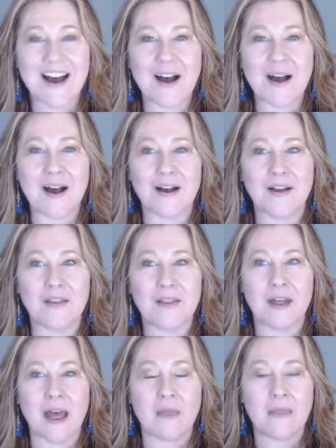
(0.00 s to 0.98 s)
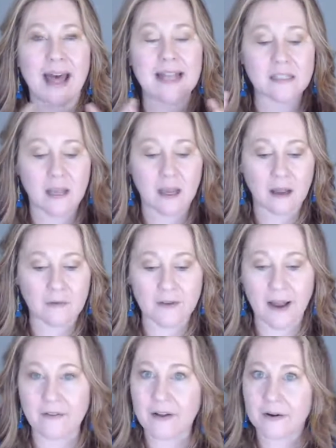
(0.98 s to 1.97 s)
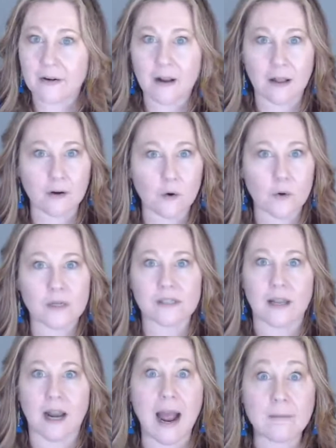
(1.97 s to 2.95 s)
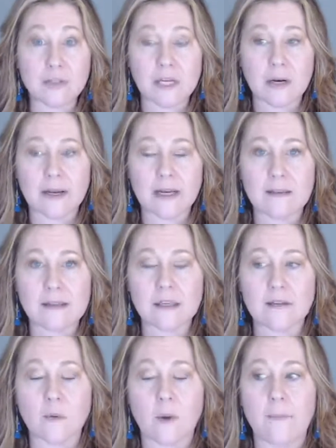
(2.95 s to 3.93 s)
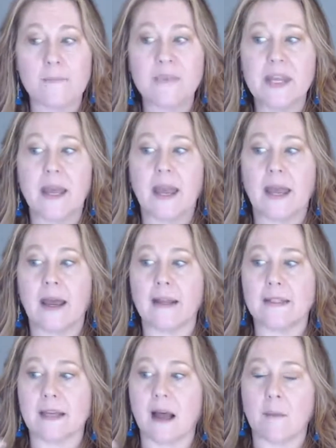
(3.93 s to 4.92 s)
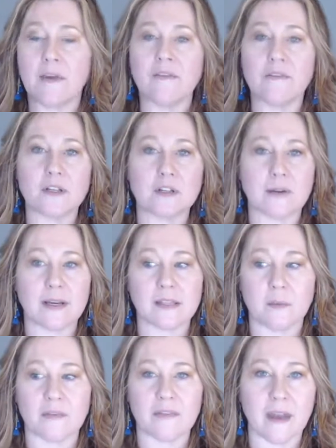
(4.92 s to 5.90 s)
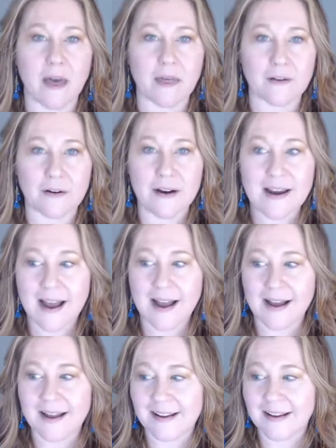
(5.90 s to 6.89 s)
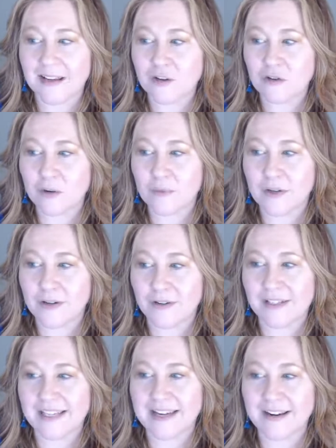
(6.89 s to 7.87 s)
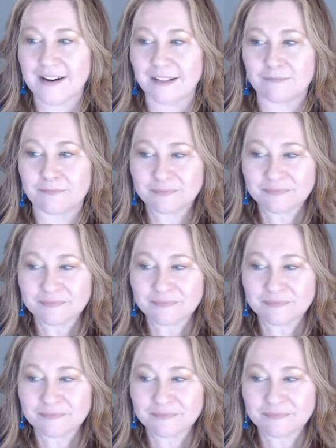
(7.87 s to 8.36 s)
And that's a $500 course that I'm sharing in this giveaway. And I'll be featuring some of the other contributors here